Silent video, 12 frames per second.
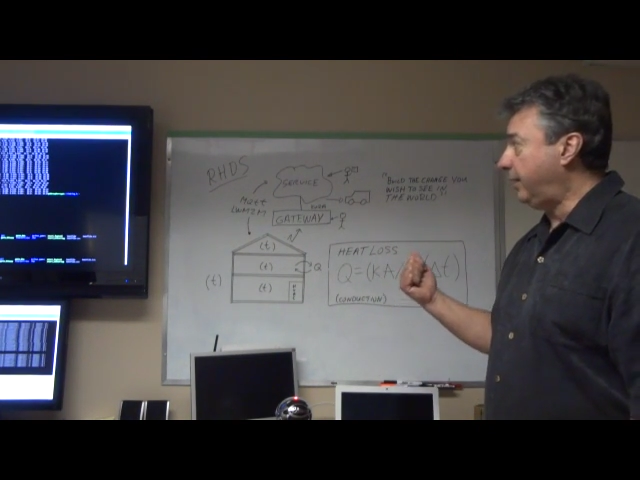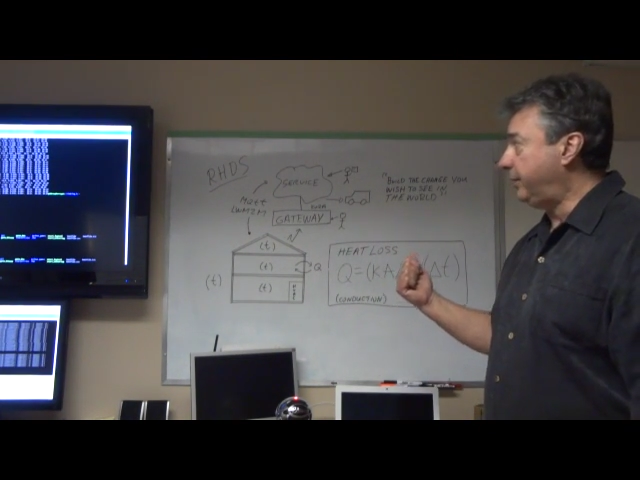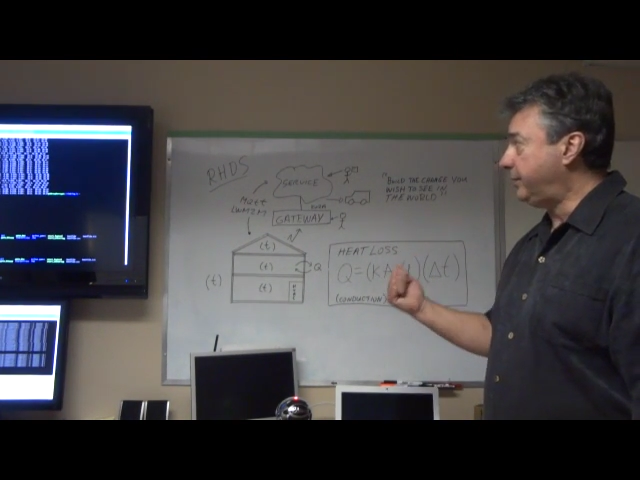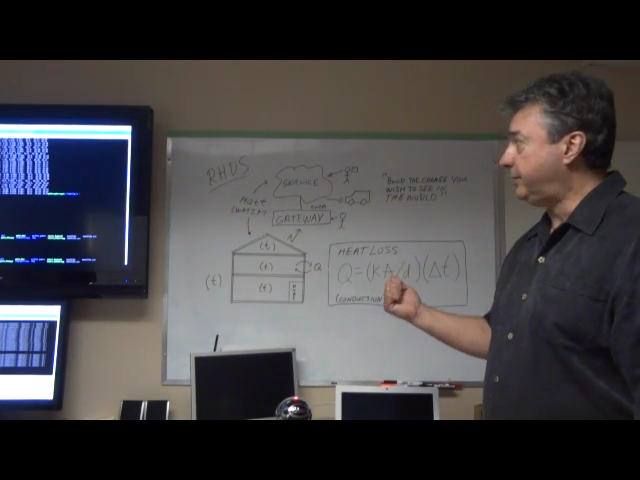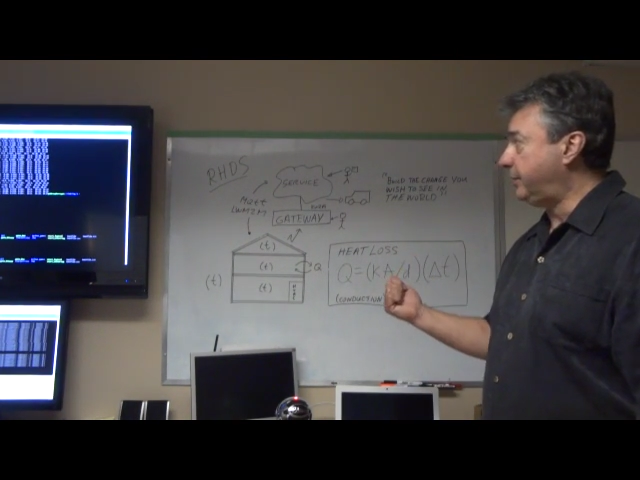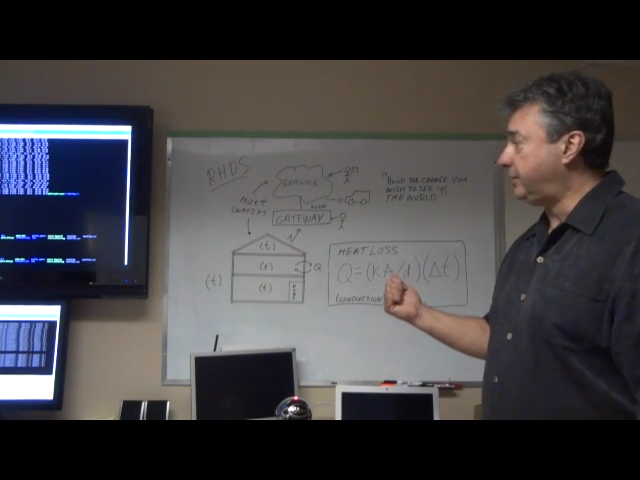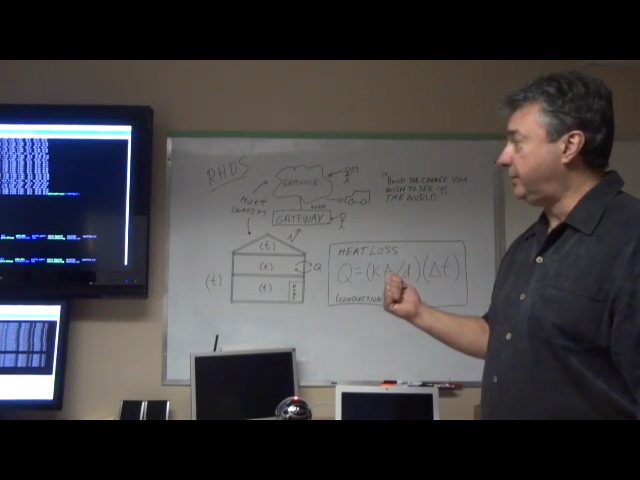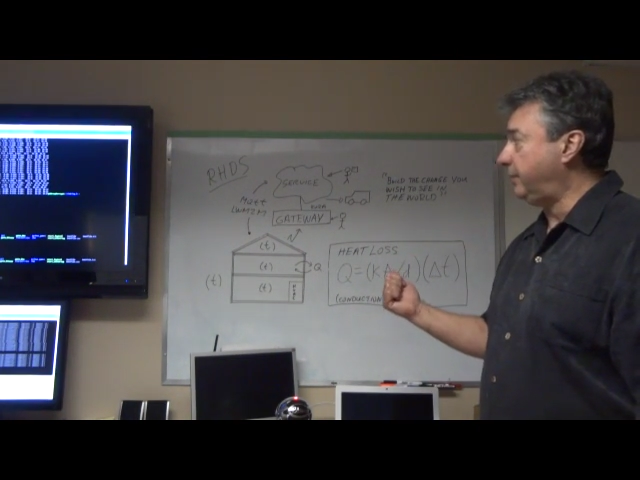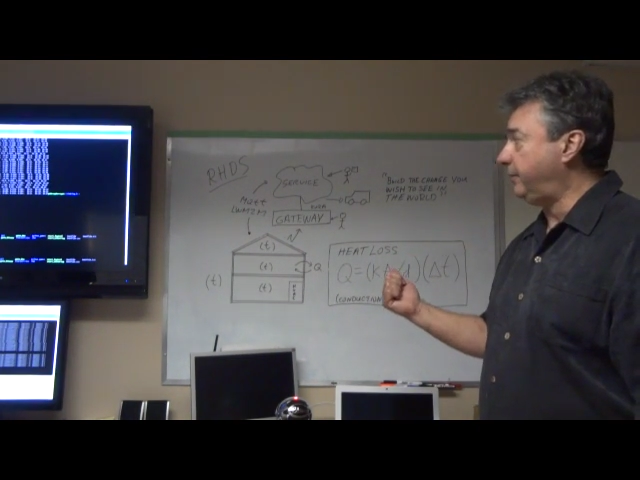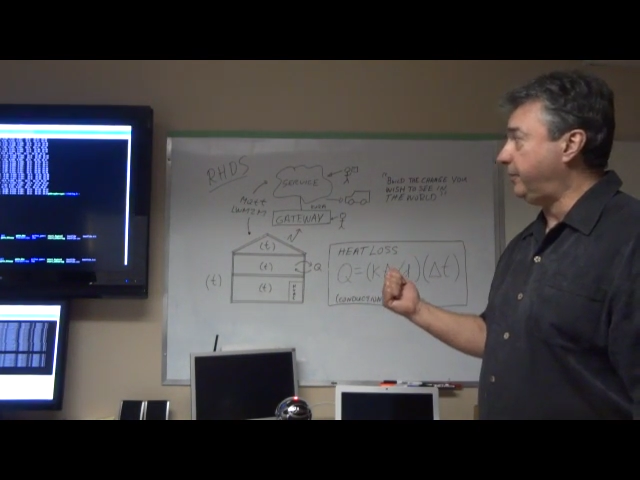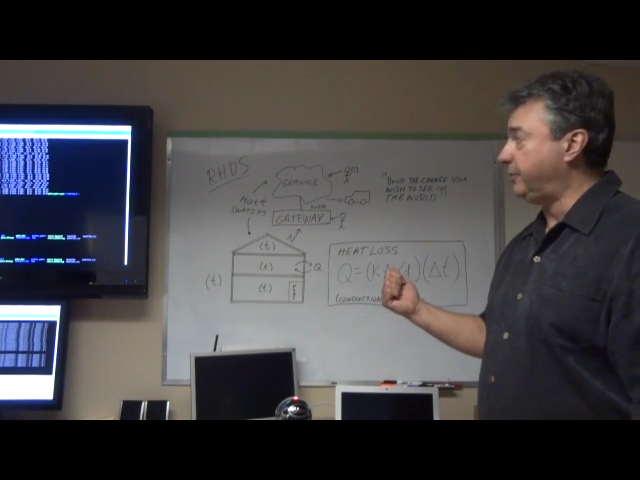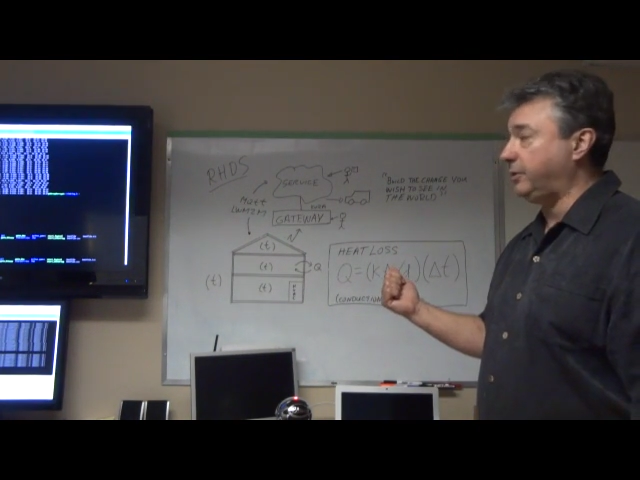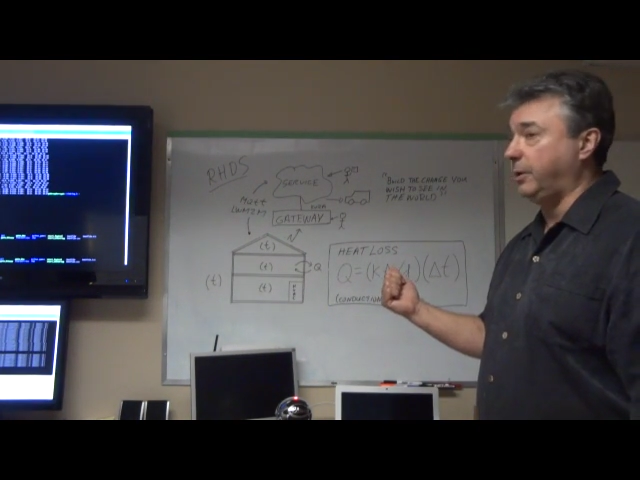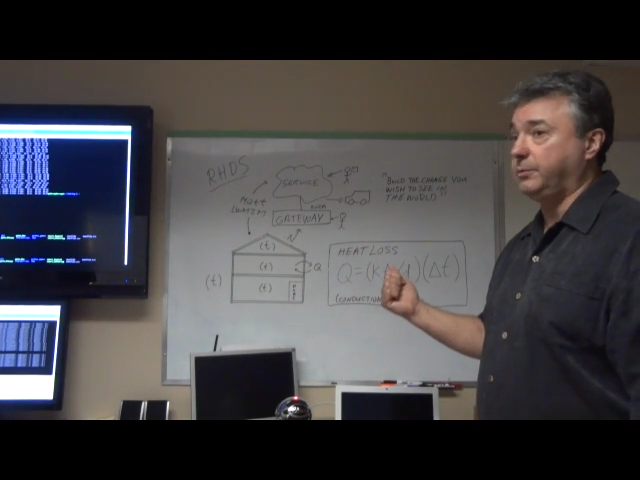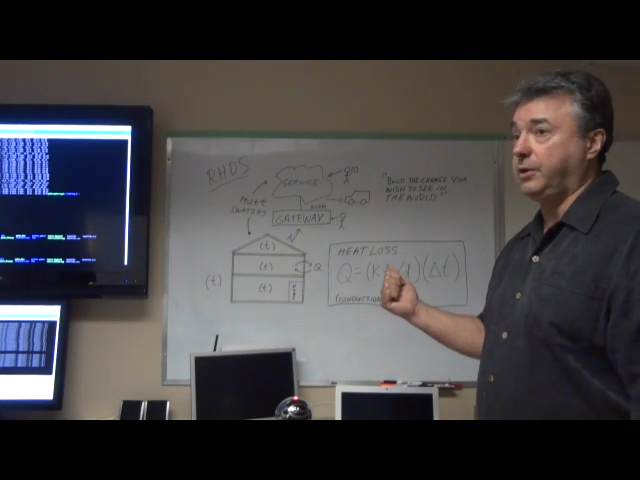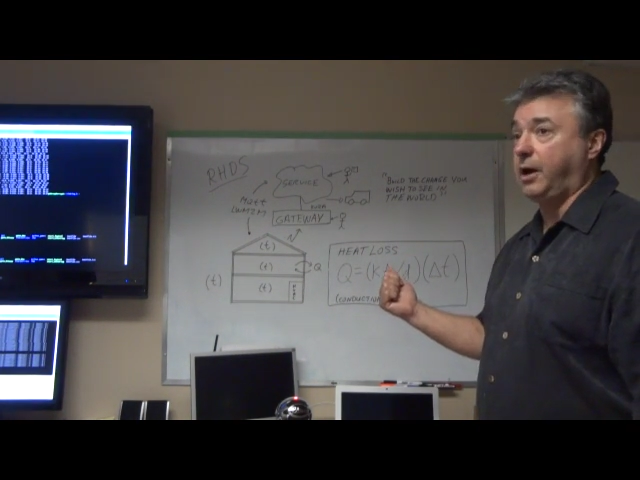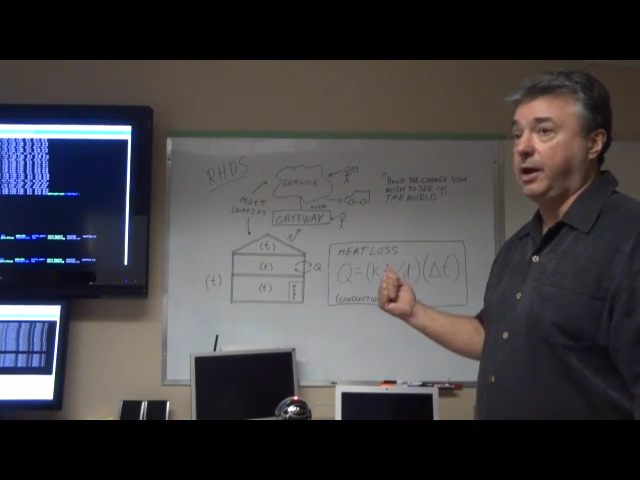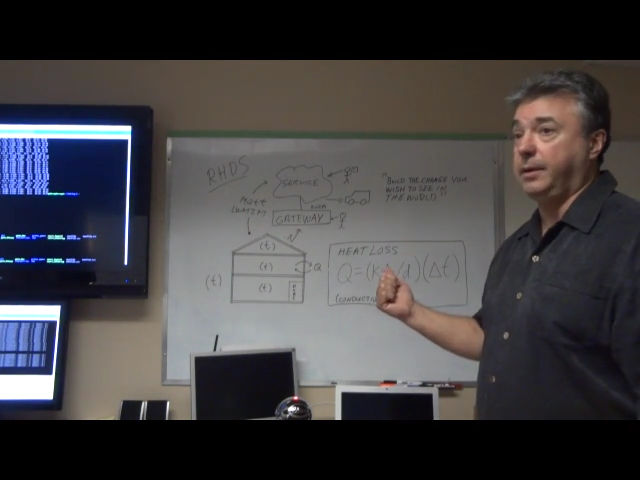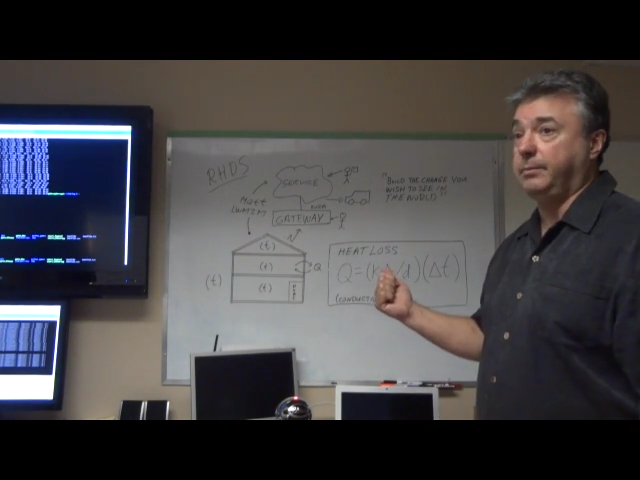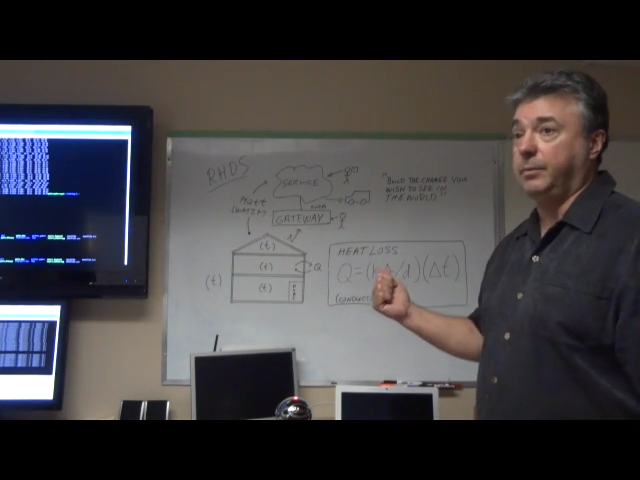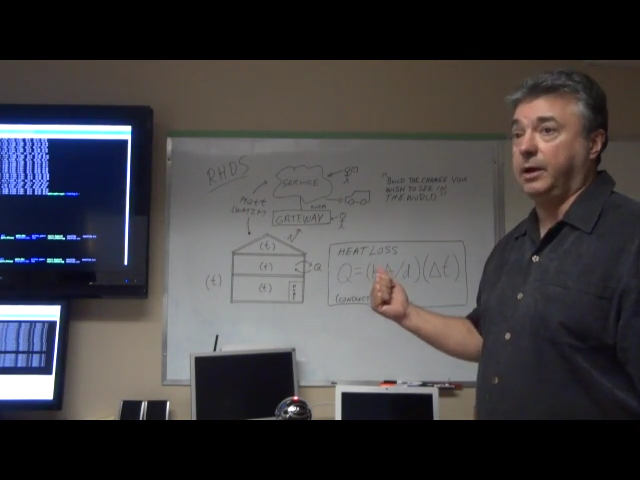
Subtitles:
this system for some time,